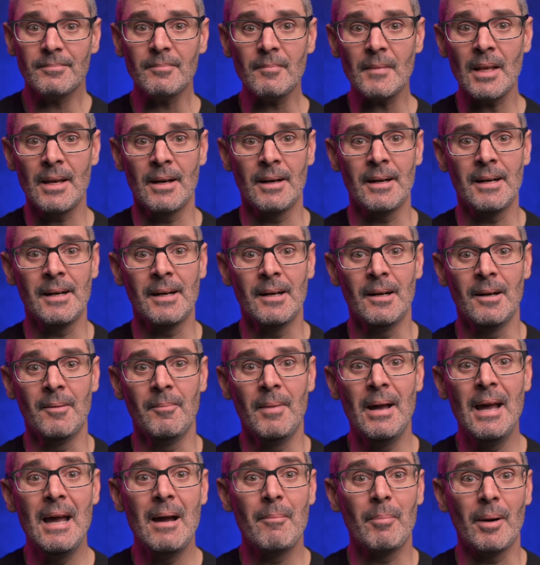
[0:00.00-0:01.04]
But
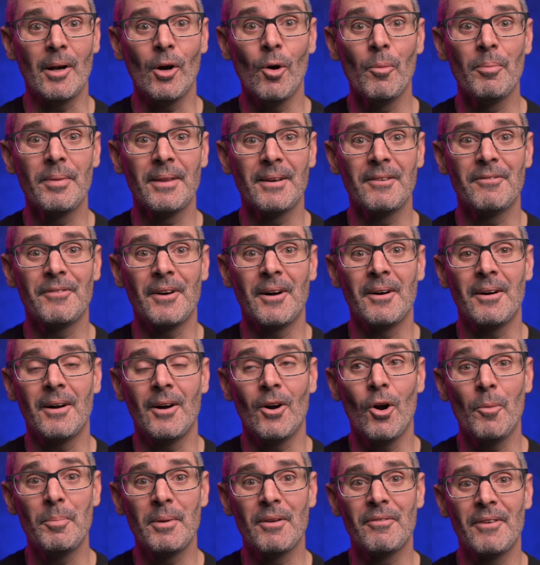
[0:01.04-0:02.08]
I
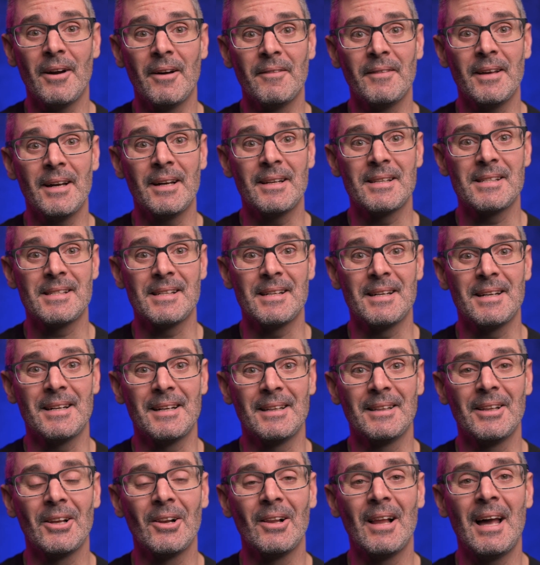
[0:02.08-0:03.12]
hope you found
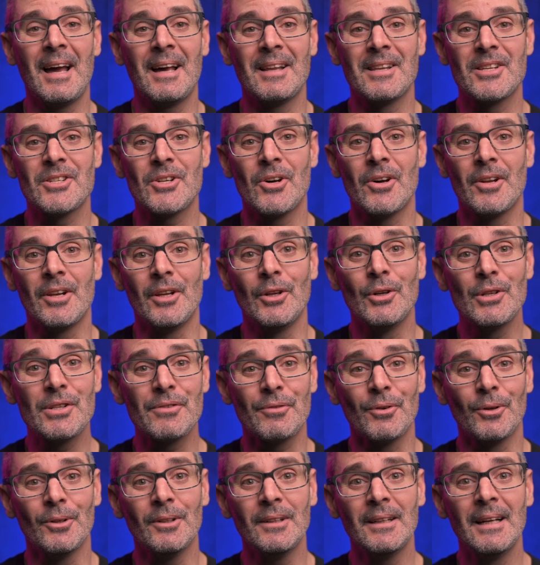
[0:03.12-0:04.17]
that little hands-on
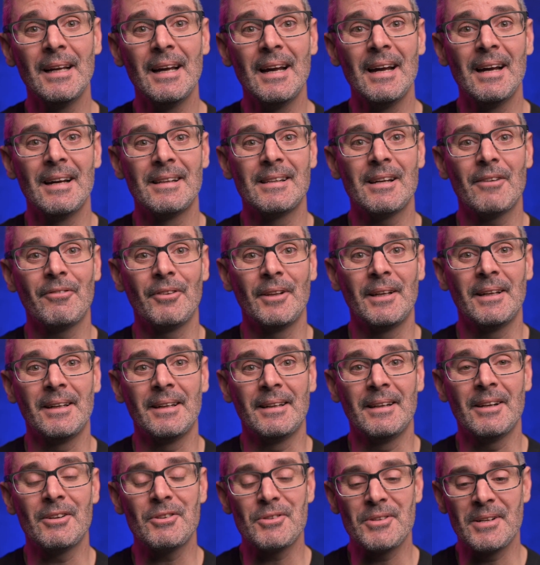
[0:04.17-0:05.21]
useful. Definitely
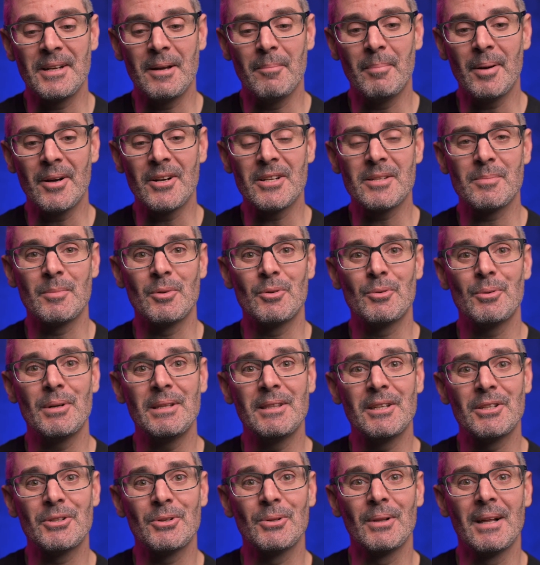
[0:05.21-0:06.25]
an interesting comparison between
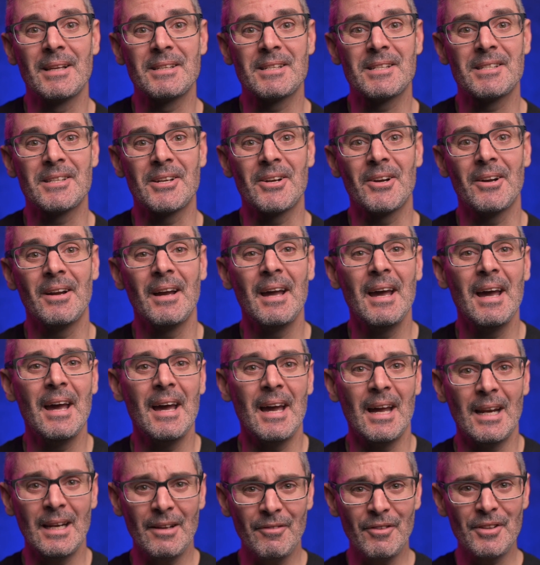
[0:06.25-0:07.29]
the two lenses there.
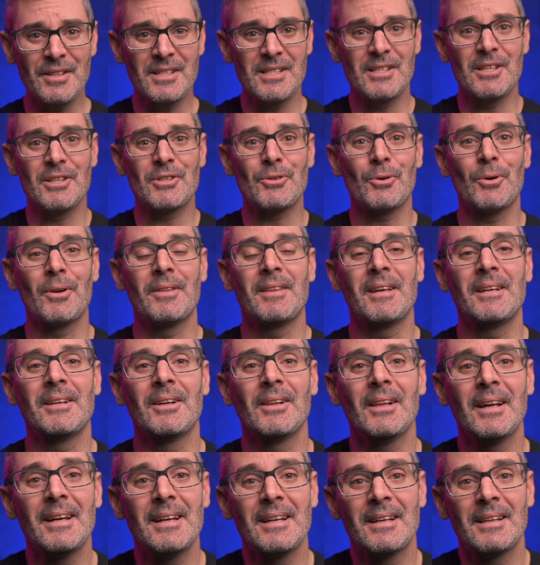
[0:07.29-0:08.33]
And if this is the sort of thing you
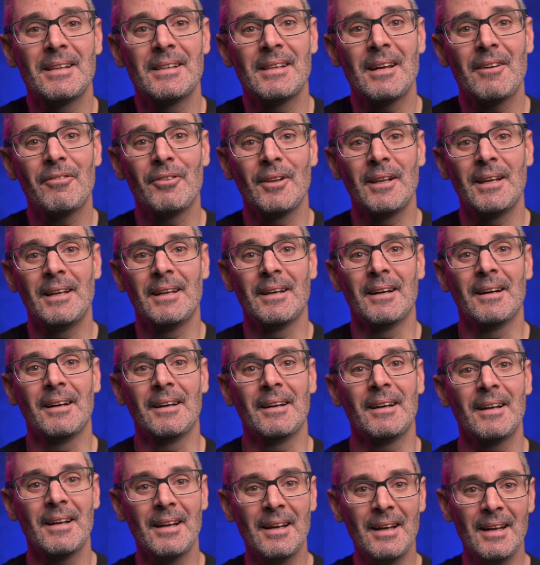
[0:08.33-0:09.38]
like, definitely
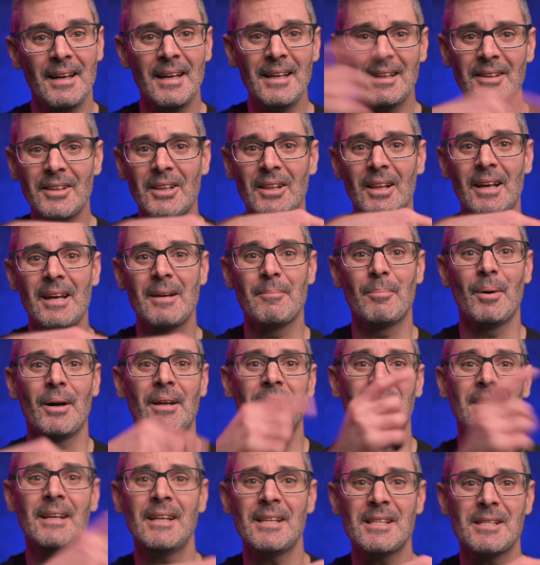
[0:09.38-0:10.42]
hit the like
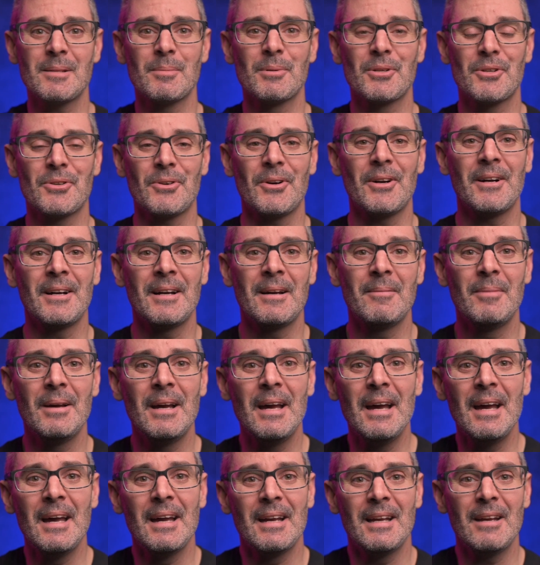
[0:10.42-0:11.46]
button, hit subscribe,
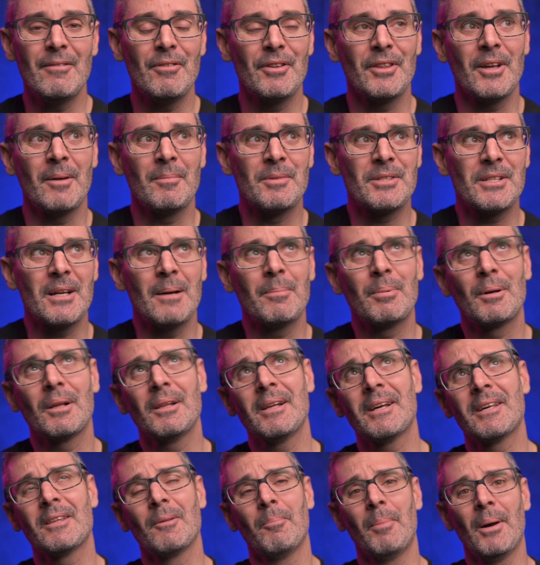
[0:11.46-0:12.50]
give a thumbs up,
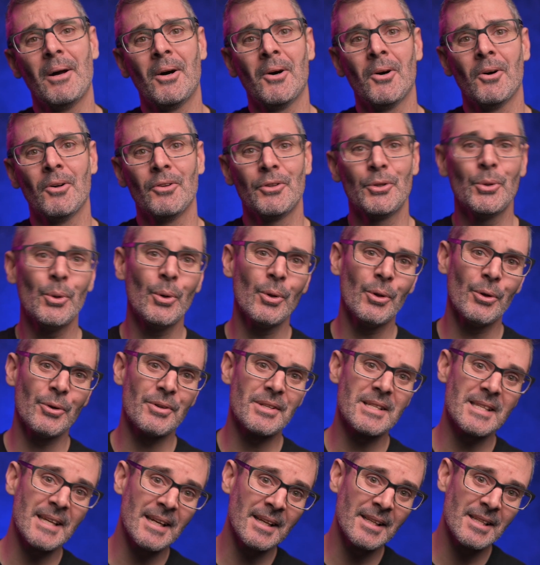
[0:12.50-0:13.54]
click the bell, do all those
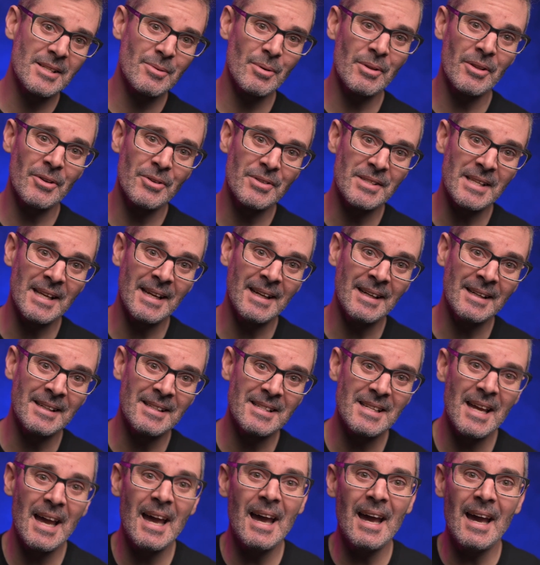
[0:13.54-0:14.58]
things with those
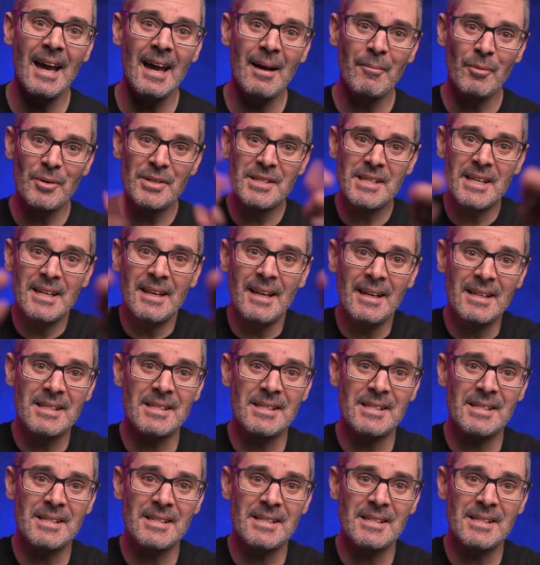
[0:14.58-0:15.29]
things, and we'll see you next